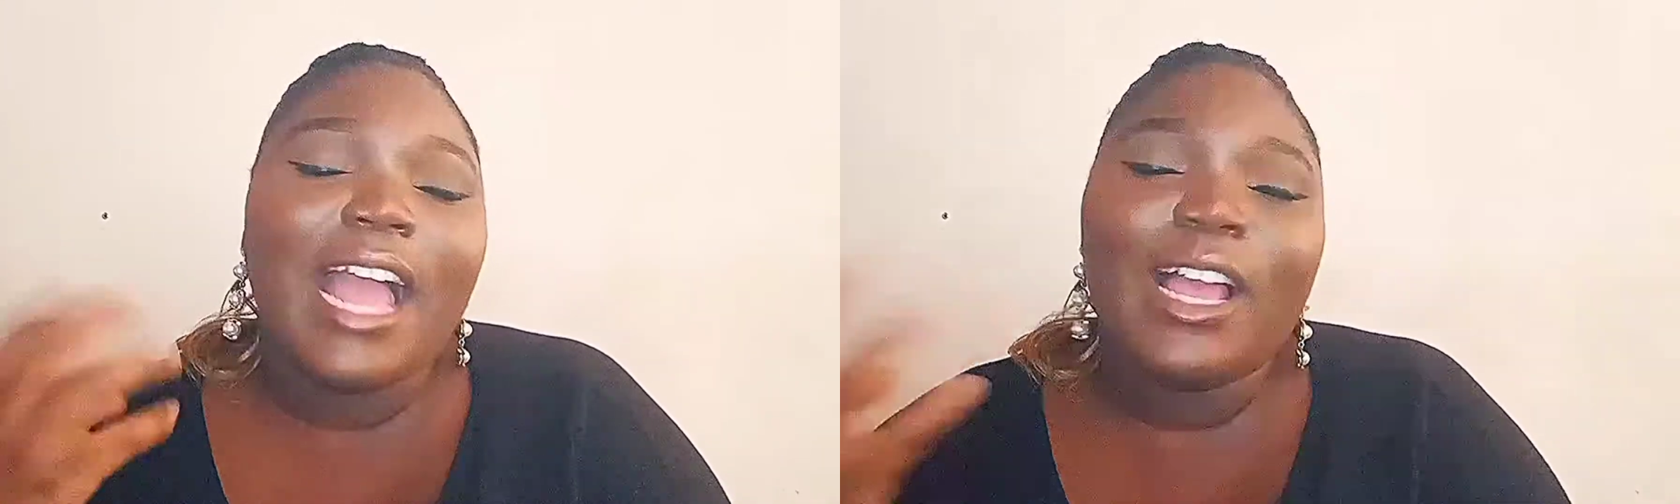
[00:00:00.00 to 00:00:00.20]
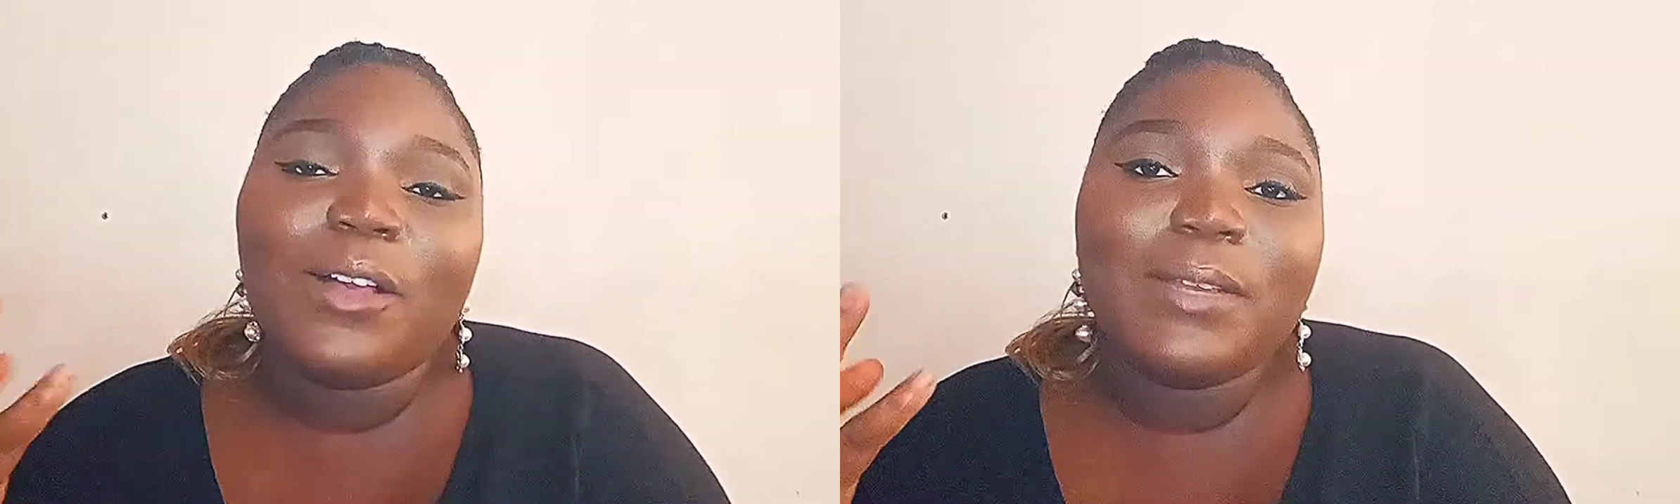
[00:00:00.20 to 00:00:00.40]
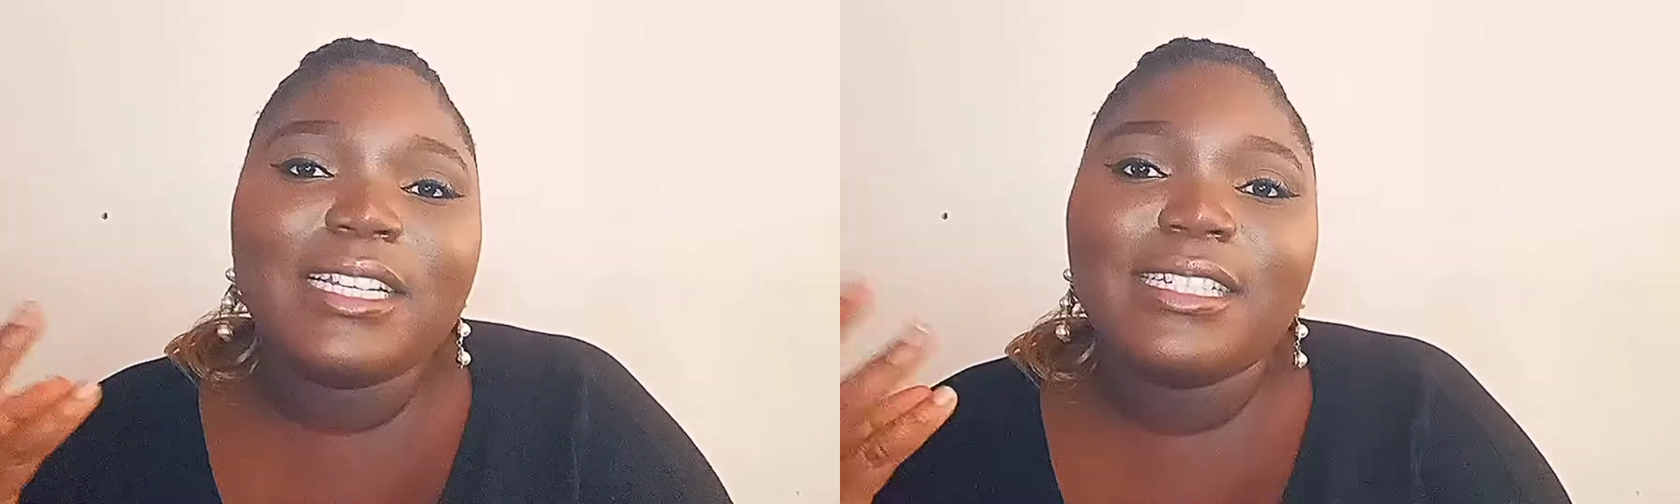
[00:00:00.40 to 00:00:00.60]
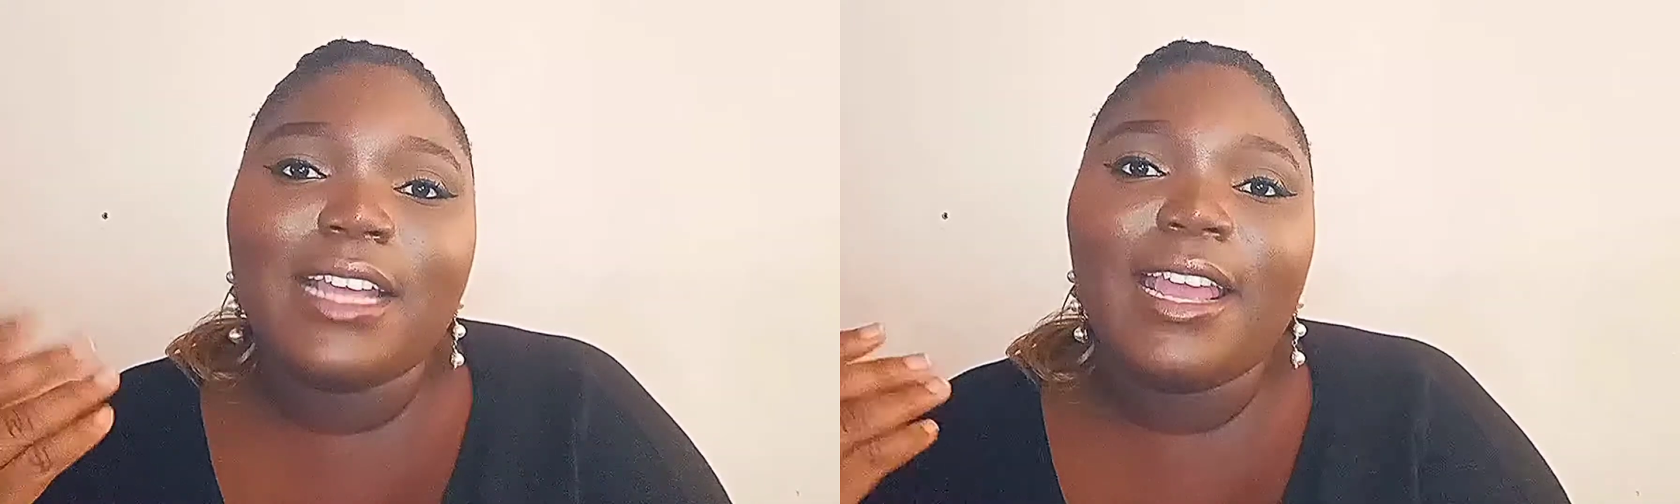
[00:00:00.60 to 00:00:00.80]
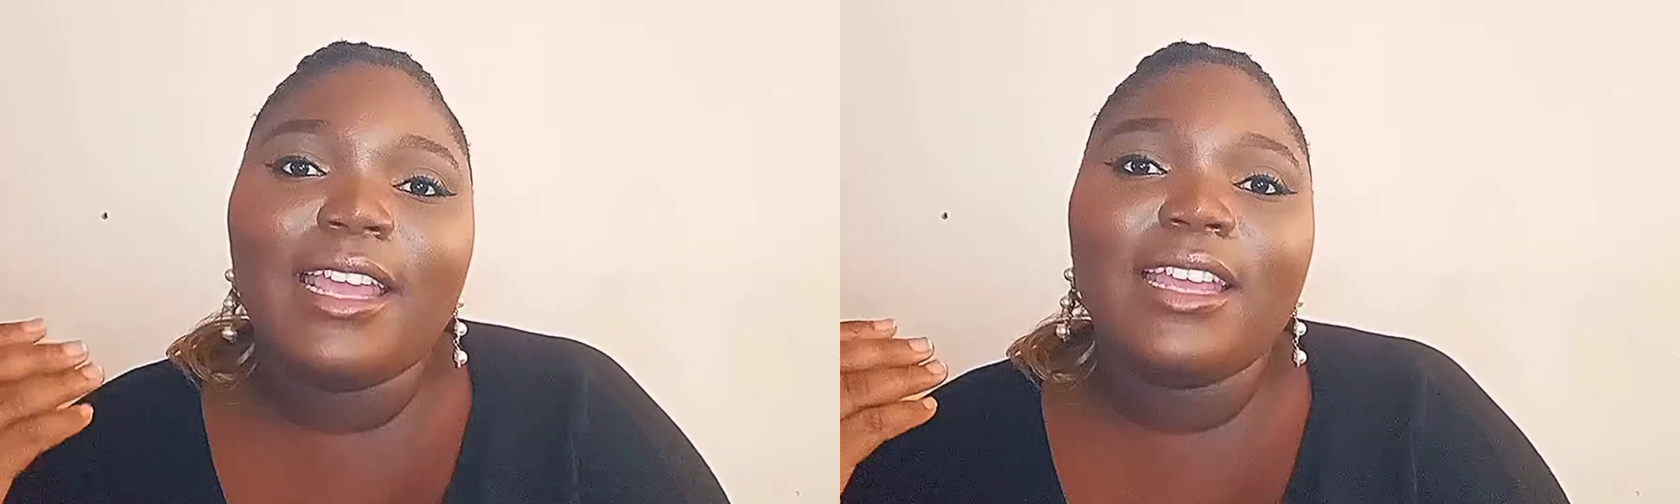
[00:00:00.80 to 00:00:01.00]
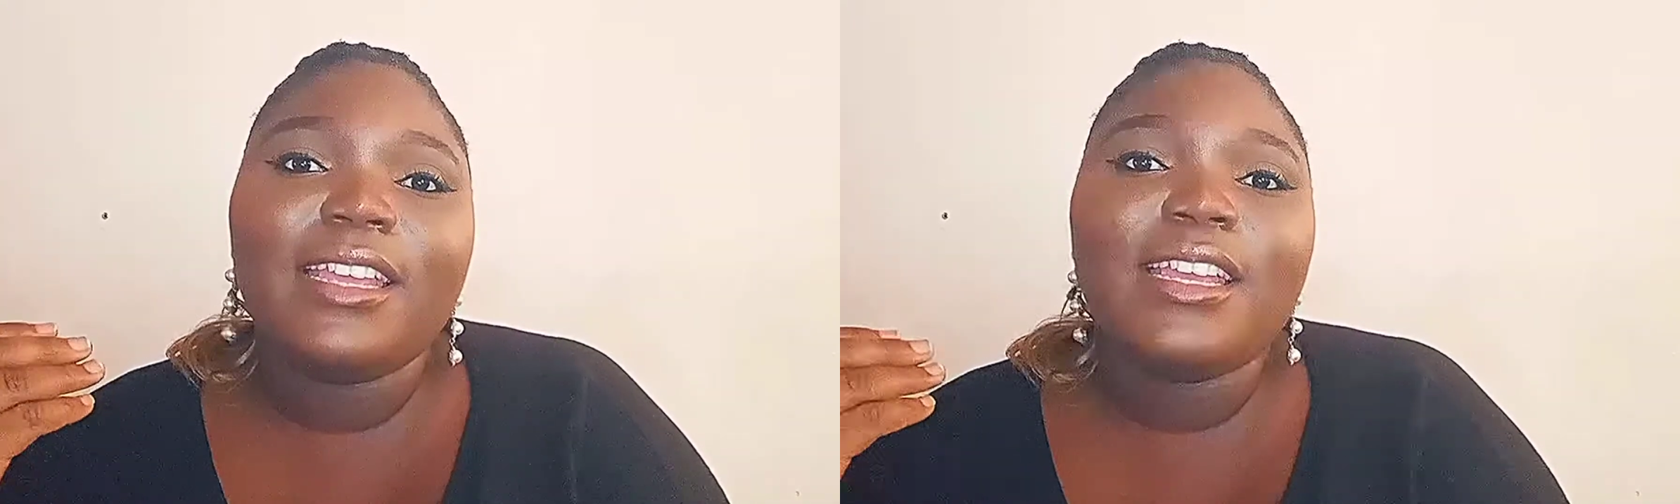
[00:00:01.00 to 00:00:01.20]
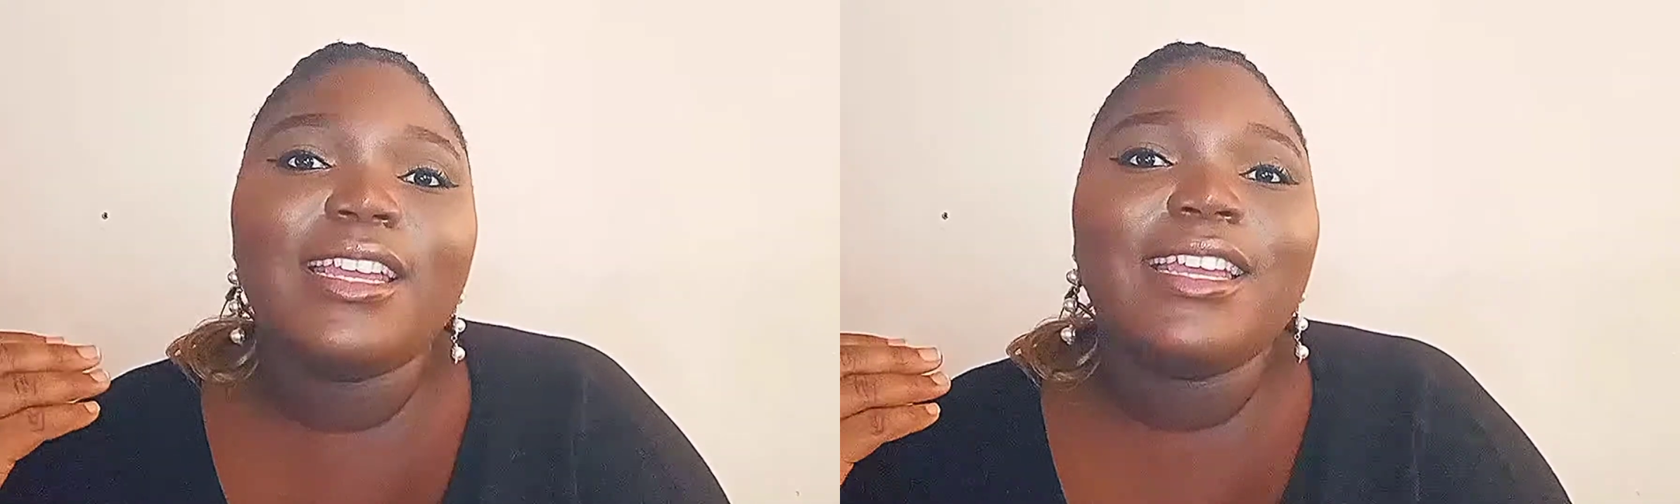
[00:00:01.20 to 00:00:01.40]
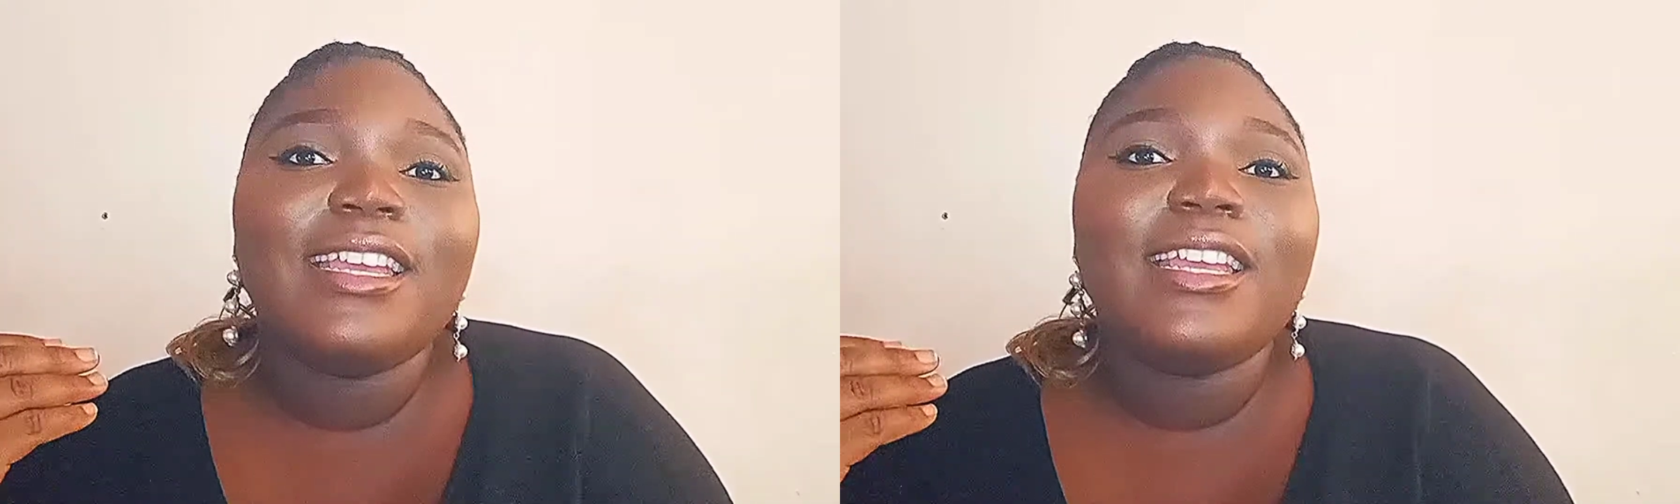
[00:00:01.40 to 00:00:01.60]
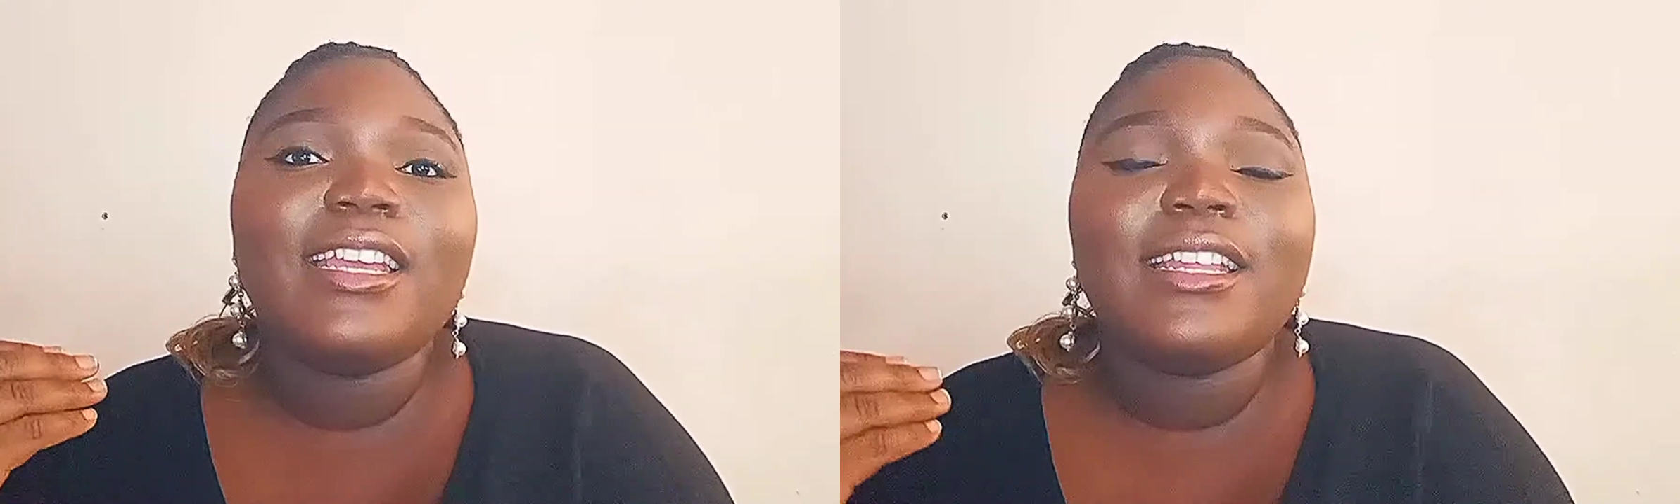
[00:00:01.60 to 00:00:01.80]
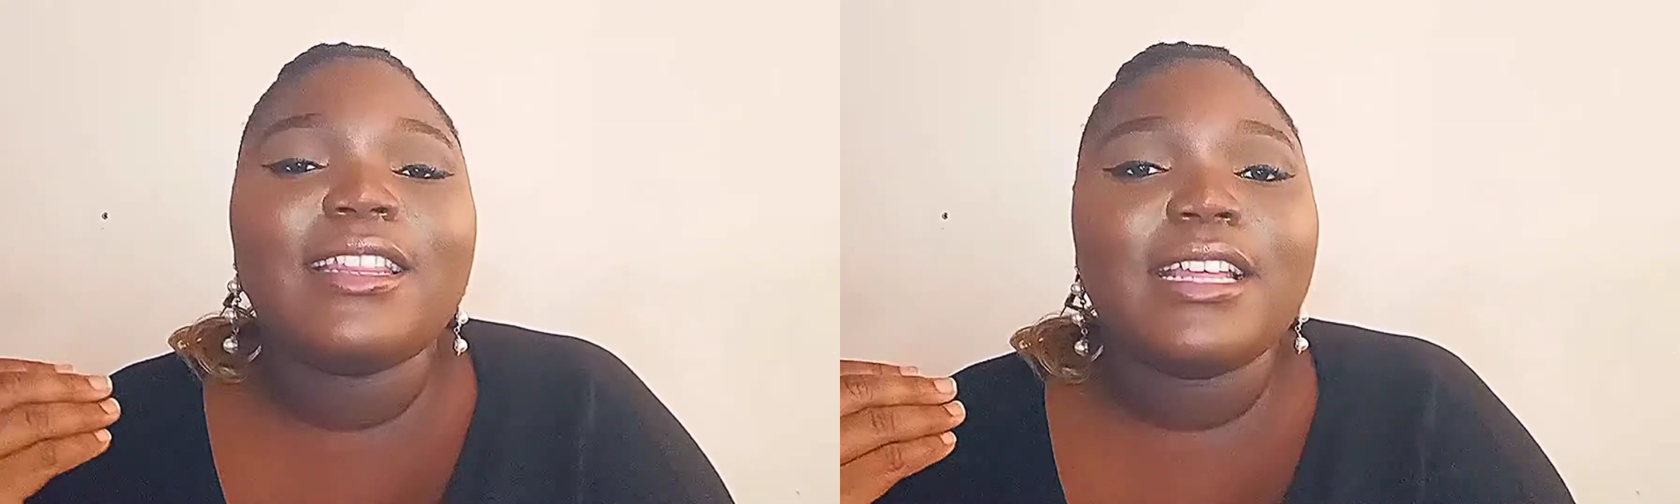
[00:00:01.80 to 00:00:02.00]
I always say
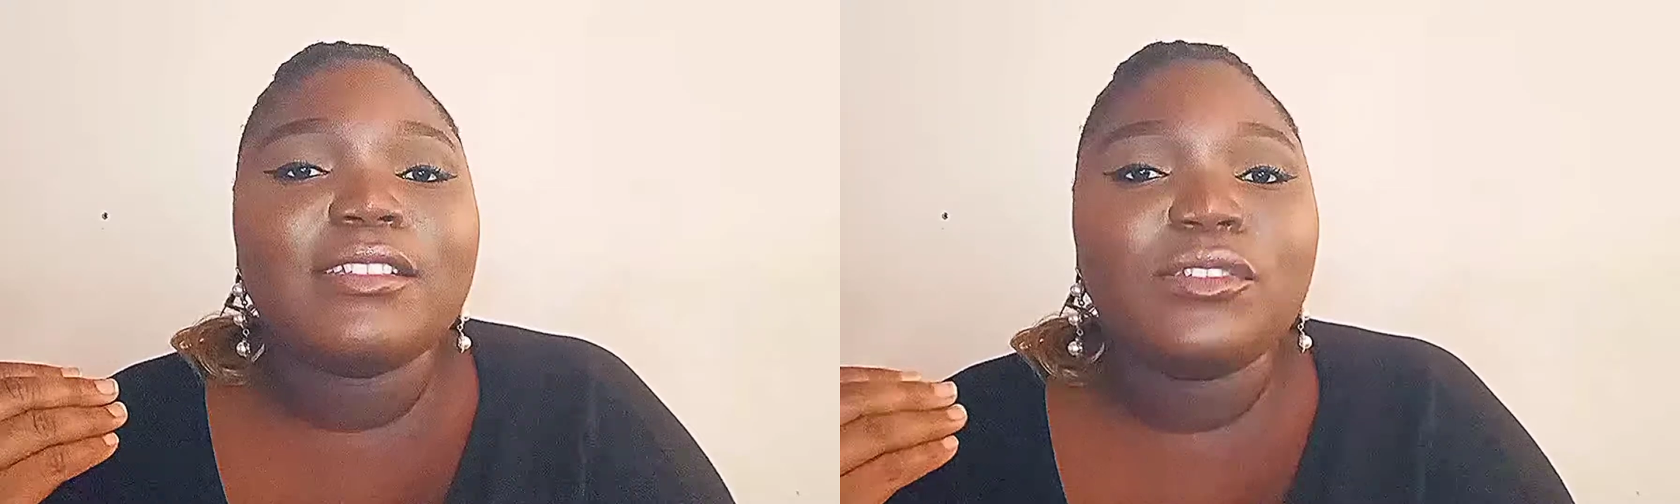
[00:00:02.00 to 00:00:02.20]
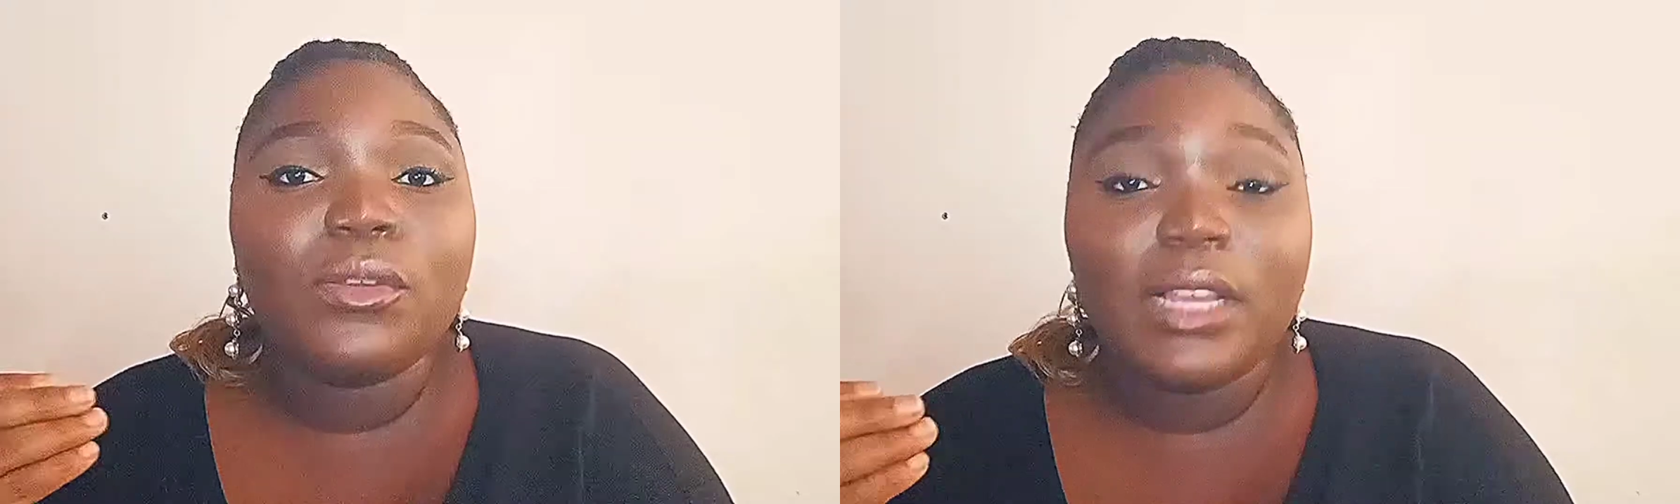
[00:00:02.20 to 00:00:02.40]
there's